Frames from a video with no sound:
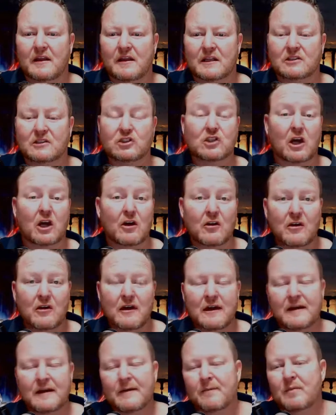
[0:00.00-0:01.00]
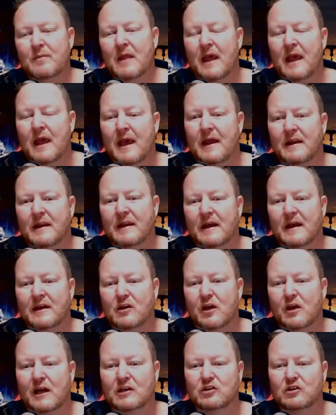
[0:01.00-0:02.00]
the show, and uh,
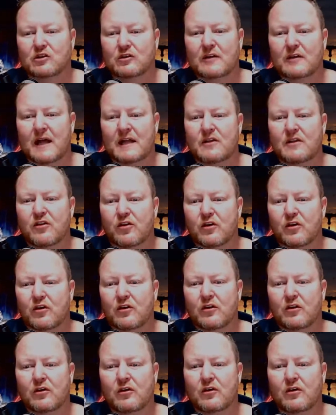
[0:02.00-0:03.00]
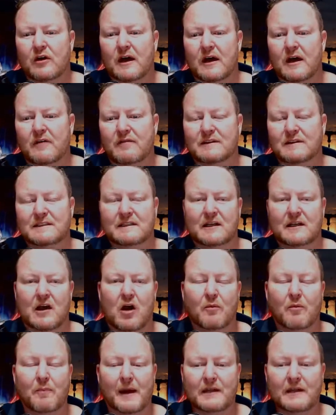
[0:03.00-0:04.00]
you can do that through uh, visiting
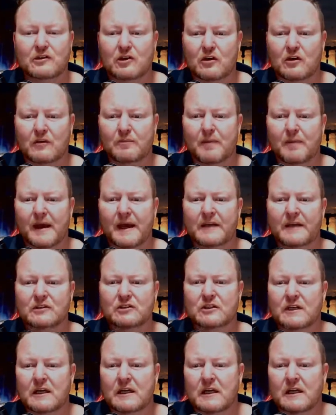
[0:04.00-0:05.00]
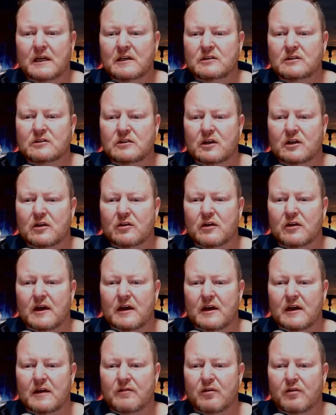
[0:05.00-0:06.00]
our Patreon page. So,
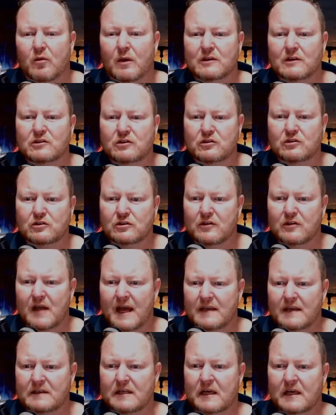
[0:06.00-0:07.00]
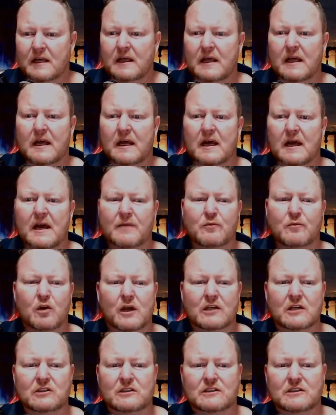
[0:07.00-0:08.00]
uh, if you want to do that, um, you
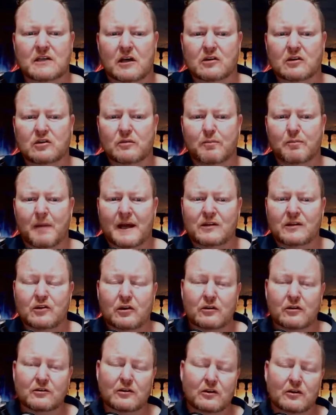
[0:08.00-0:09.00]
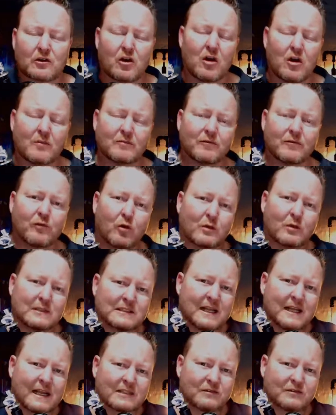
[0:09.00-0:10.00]
could just go to patreon.com forward
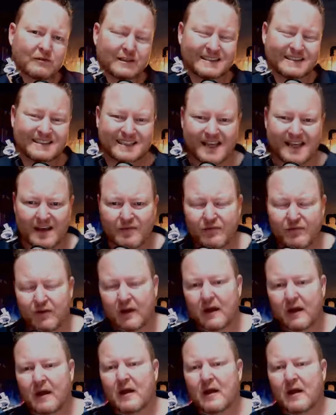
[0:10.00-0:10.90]
slash VCF.